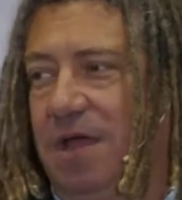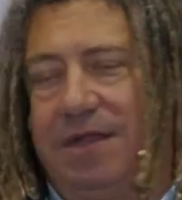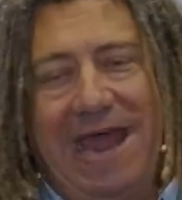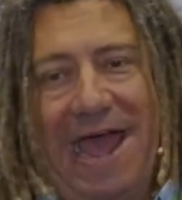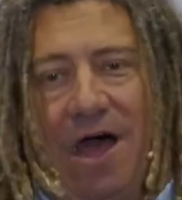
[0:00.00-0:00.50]

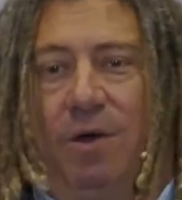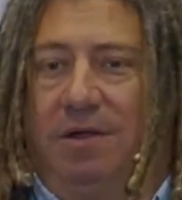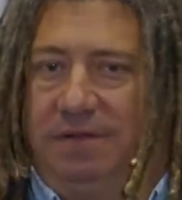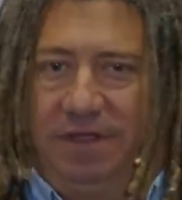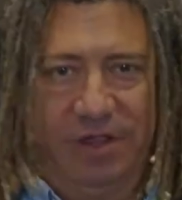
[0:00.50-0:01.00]
Now,
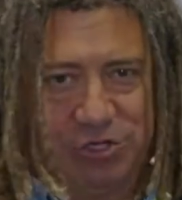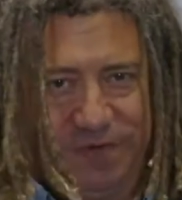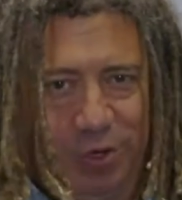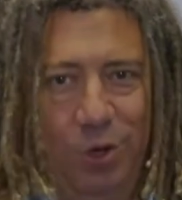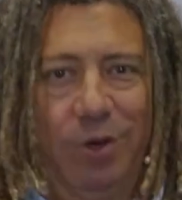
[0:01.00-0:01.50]
and those of
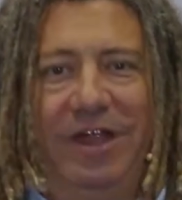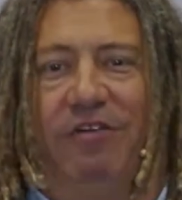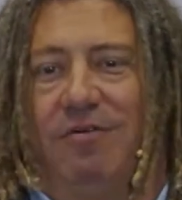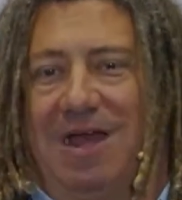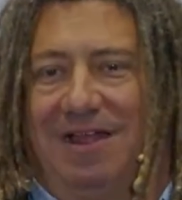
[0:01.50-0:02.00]
you who were here
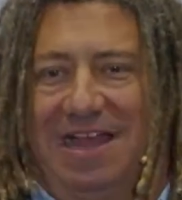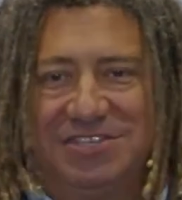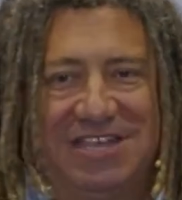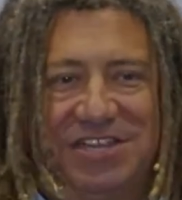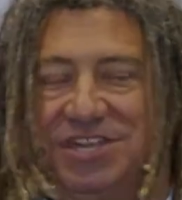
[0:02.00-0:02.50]
for my last
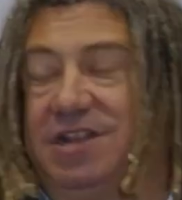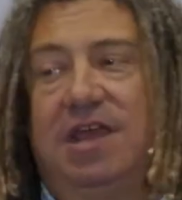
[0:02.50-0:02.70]
session,